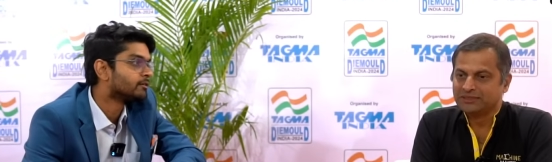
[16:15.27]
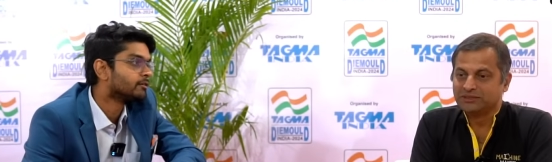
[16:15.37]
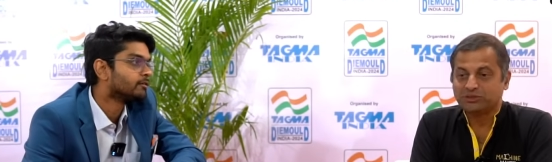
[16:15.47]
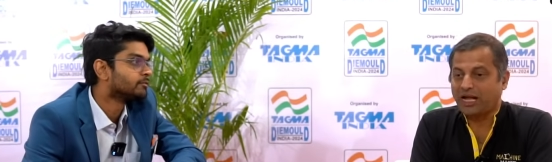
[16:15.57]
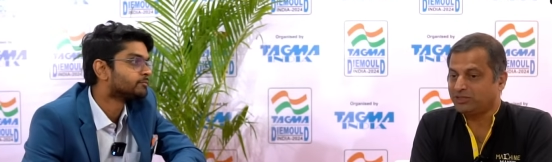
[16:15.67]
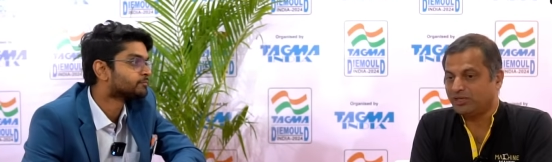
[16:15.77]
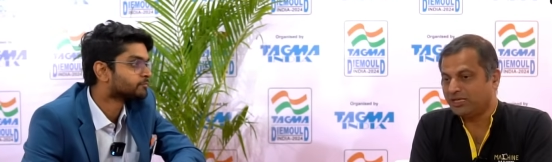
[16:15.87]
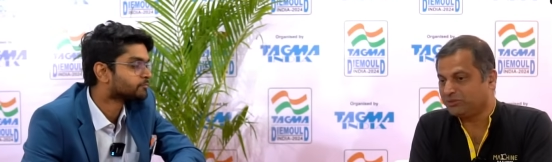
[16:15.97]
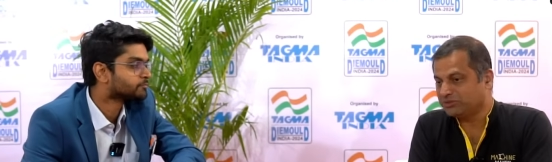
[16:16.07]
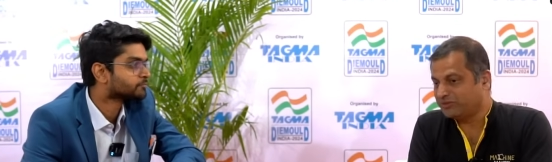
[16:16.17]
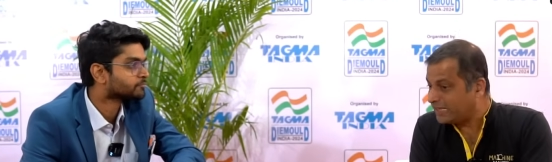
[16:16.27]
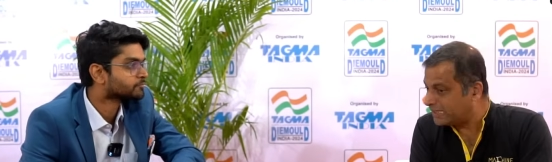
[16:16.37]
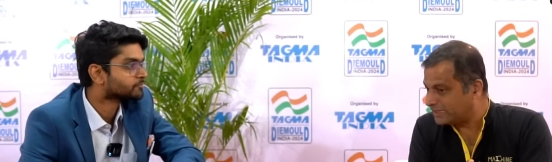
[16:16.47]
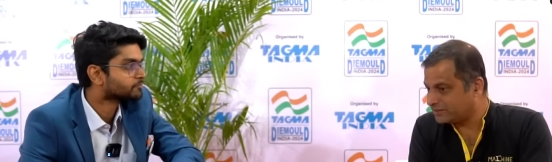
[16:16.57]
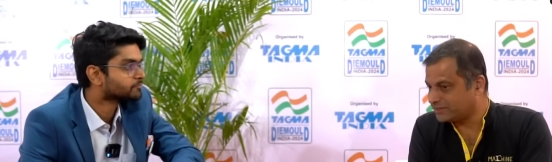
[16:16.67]
Speaker 1: So actually, it was very
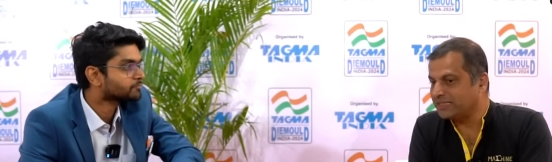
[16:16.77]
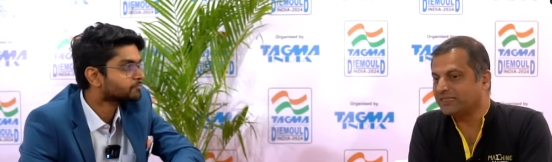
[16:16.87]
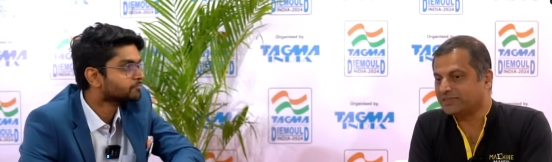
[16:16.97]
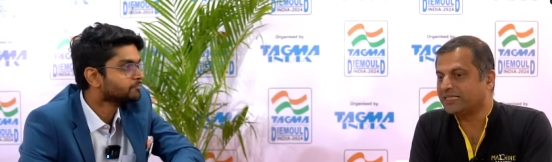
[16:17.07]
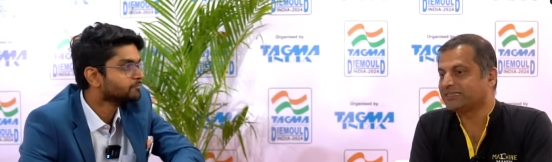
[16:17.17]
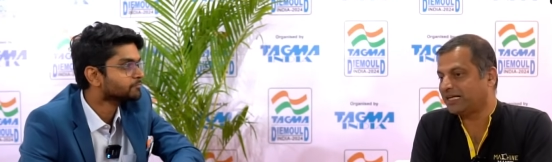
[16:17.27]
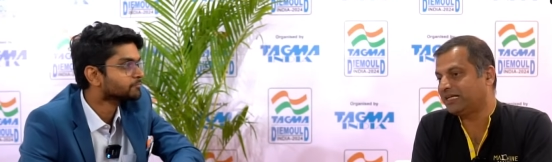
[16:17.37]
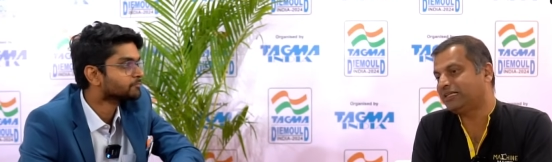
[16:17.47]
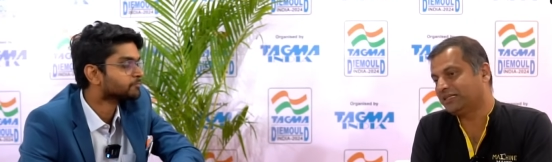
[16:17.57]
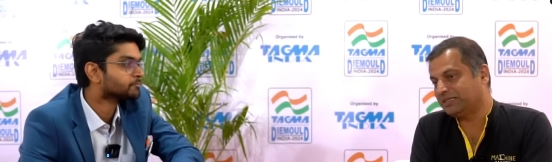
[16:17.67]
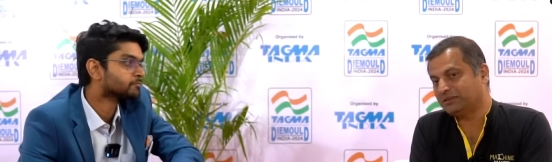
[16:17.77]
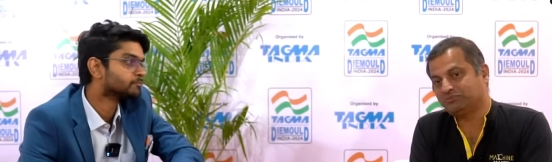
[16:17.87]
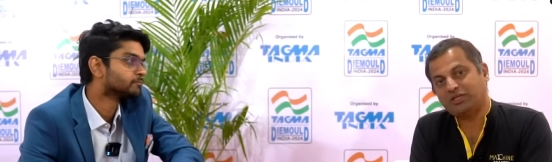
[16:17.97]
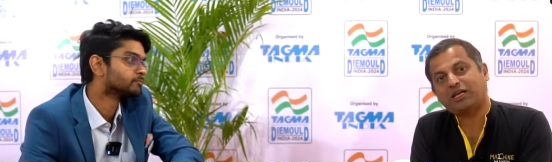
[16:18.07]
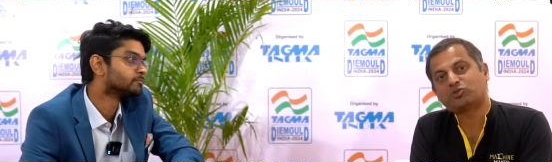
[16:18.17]
interesting discussion, and uh,
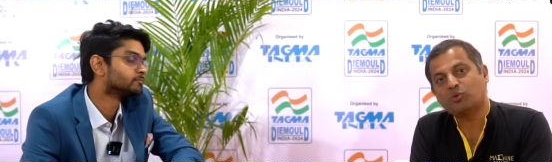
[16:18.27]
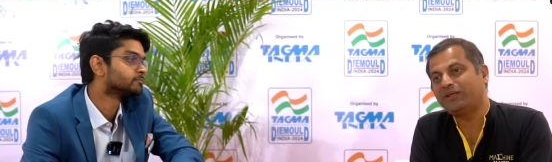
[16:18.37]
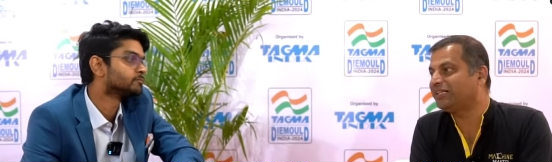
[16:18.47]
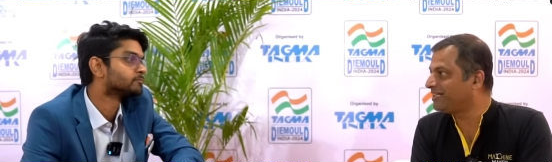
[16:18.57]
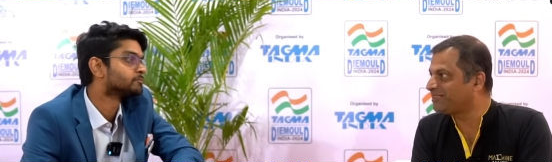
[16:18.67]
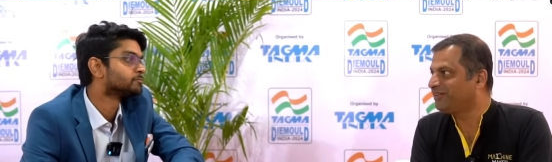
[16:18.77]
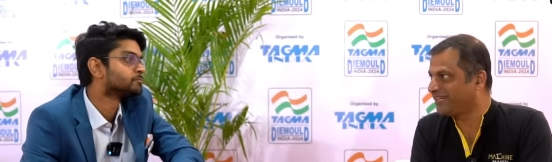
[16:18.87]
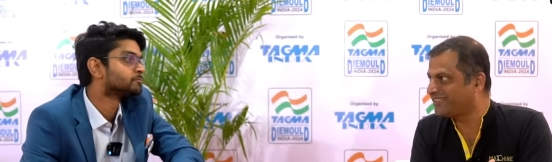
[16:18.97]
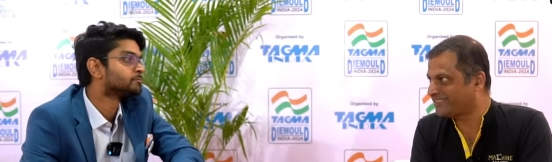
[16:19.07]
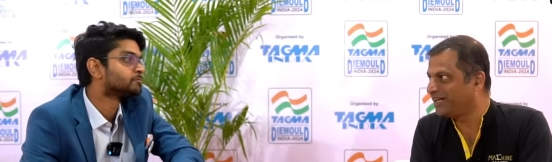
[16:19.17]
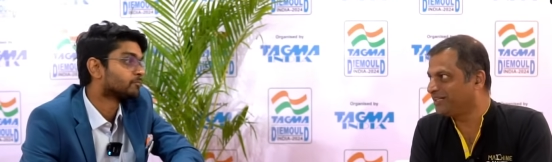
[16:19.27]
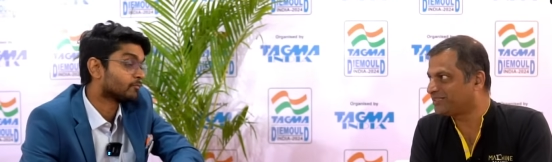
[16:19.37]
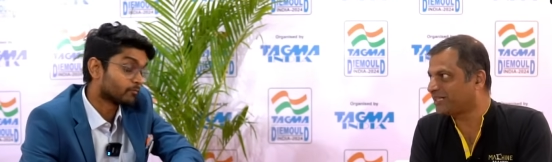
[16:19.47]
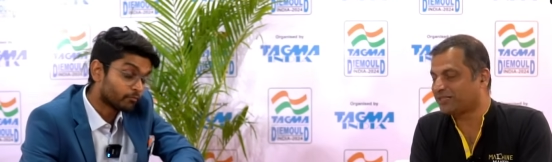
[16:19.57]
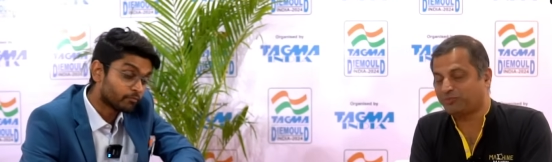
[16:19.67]
there are so many things we can still
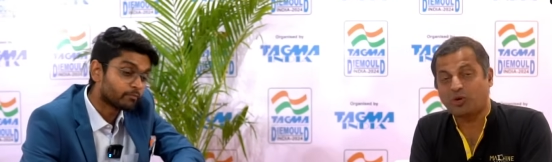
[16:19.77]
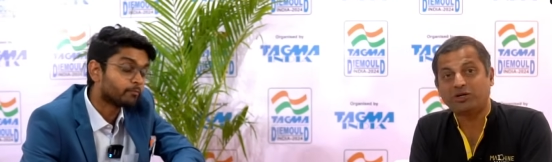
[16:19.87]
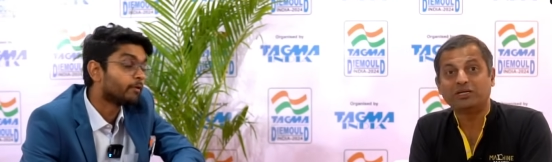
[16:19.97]
discuss upon.